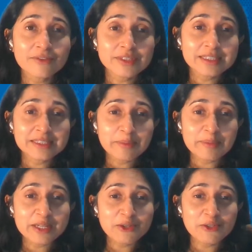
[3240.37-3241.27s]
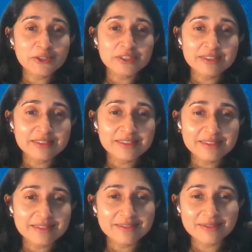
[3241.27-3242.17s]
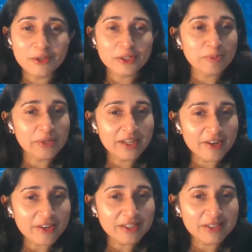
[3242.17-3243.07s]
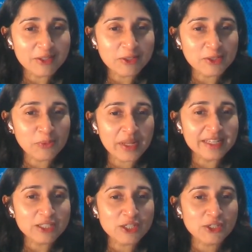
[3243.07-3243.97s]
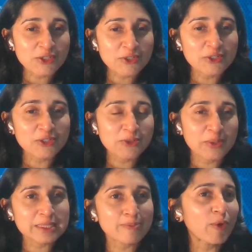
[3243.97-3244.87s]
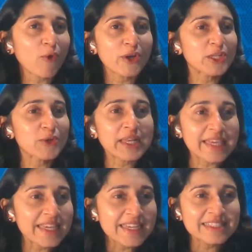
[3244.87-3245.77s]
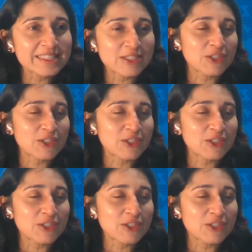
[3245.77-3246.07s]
obviously somebody who's entrepreneurial, who's willing to explore new leads,